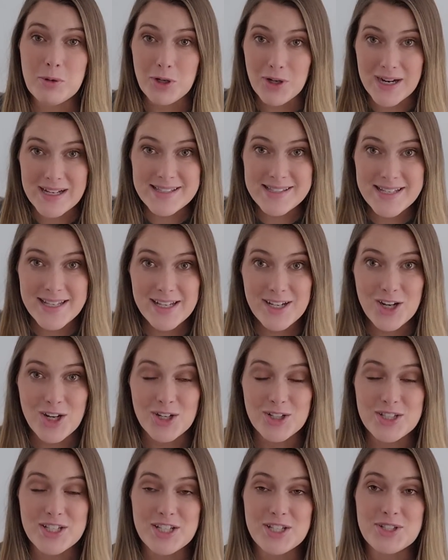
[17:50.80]
pressing
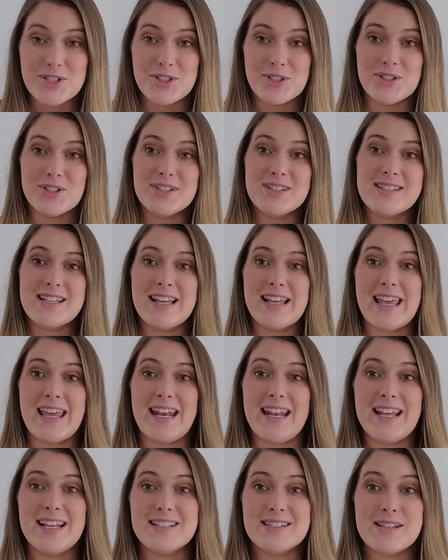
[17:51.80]
our t-shirts,
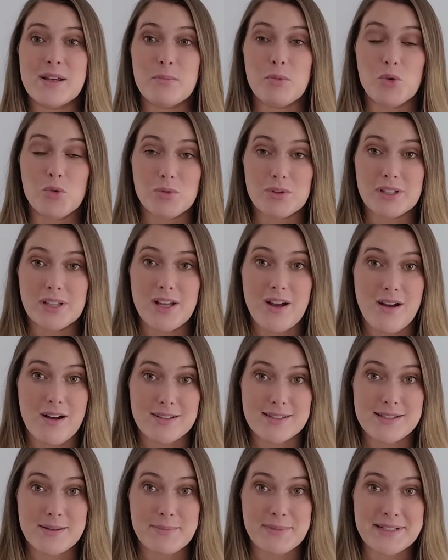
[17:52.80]
getting some really
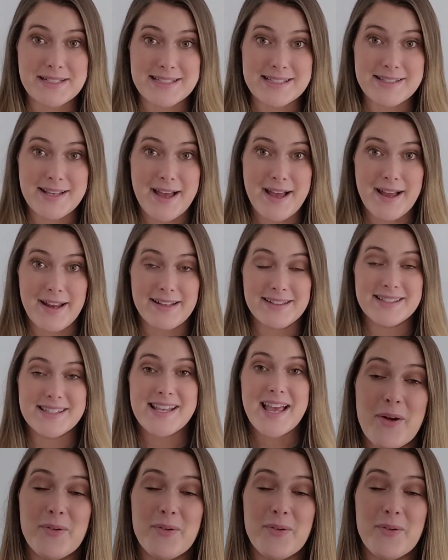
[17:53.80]
awesome designs,